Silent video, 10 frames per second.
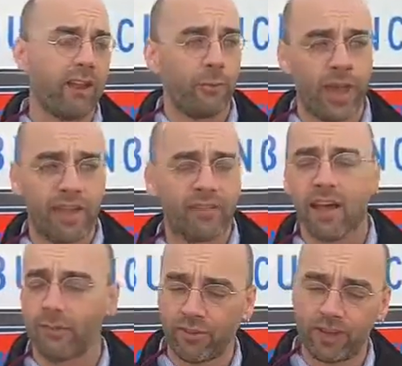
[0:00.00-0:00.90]
and we have
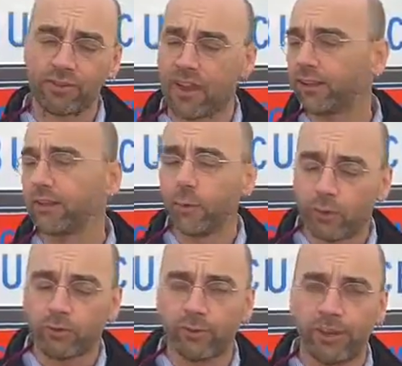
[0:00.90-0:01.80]
conversations out in the
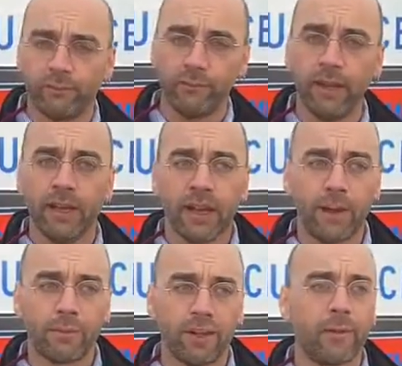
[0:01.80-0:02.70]
Twitter stream
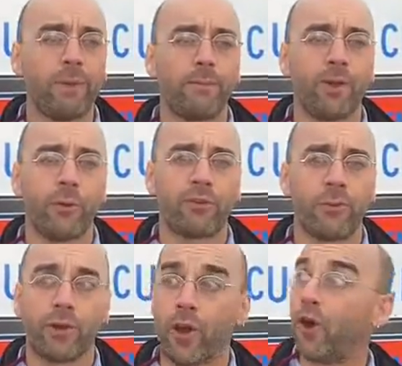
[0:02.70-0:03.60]
to let people know what's
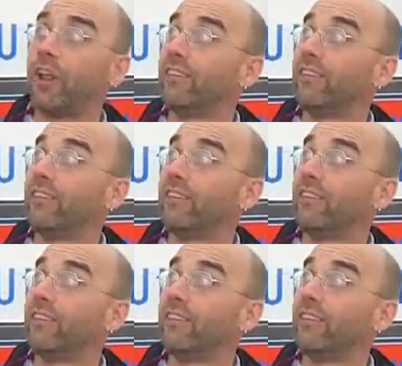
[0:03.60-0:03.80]
going on.